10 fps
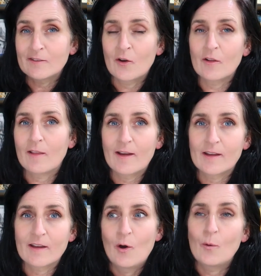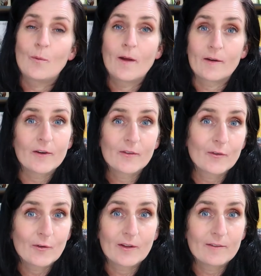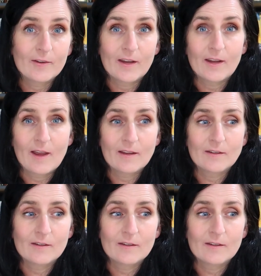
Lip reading: not like, oh, Harry's so clever he had